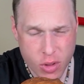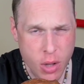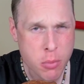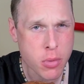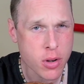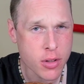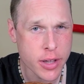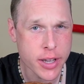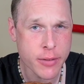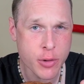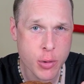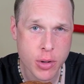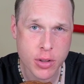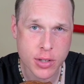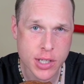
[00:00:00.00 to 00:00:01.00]
But like, if
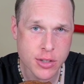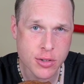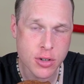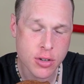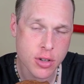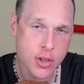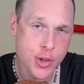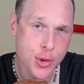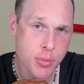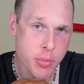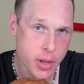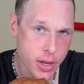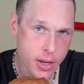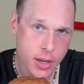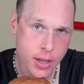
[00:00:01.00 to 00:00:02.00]
you at least took the
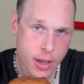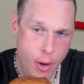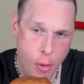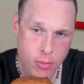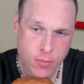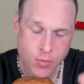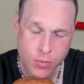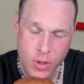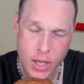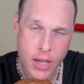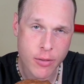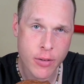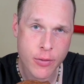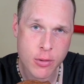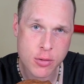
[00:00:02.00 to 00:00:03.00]
humidity out,
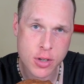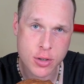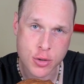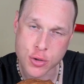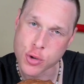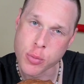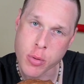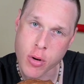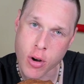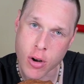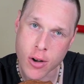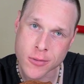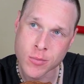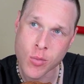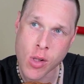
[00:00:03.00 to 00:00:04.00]
even if it was like super
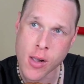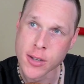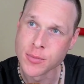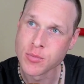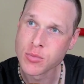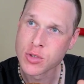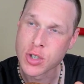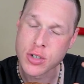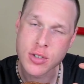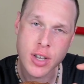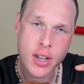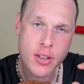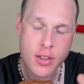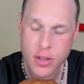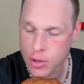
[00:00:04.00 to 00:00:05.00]
hot, just
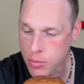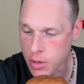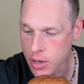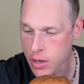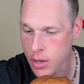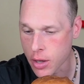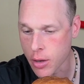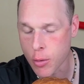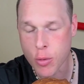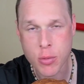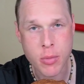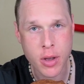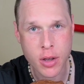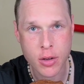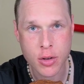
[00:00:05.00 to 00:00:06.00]
taking the humidity out would
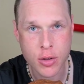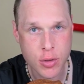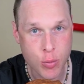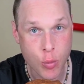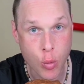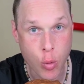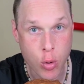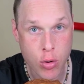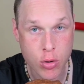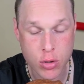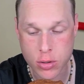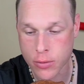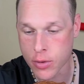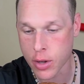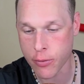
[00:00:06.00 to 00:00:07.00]
make a
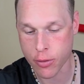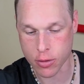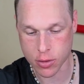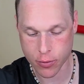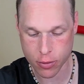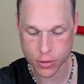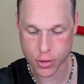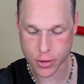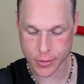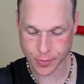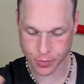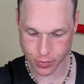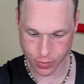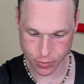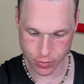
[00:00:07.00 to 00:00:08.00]
world of difference for sure.
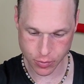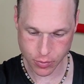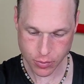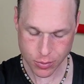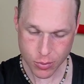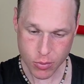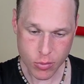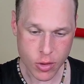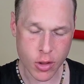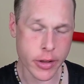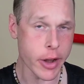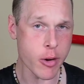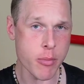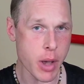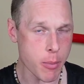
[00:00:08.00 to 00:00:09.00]
Like,
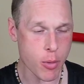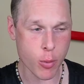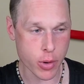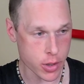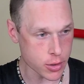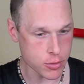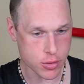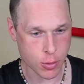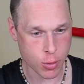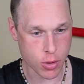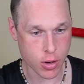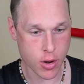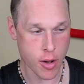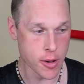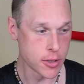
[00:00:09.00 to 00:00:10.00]
I remember when it used to
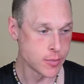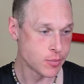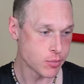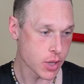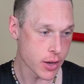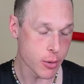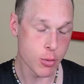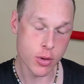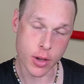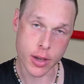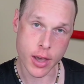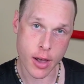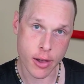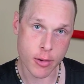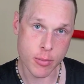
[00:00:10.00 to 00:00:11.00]
work, and it was like,
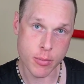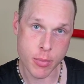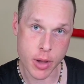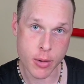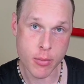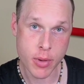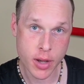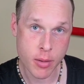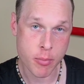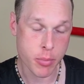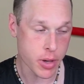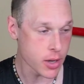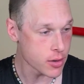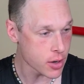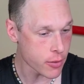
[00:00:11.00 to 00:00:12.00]
yeah, it would make a
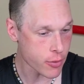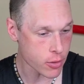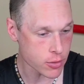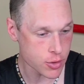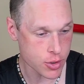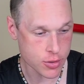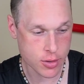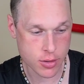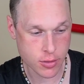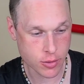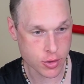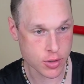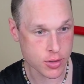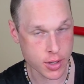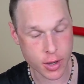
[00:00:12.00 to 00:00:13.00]
big difference just
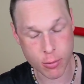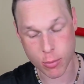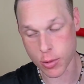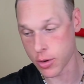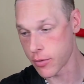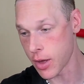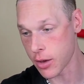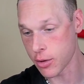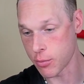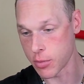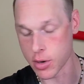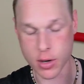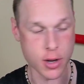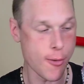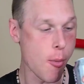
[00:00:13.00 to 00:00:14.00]
to get rid of that
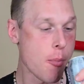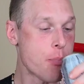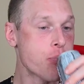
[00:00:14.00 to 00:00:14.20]
humidity.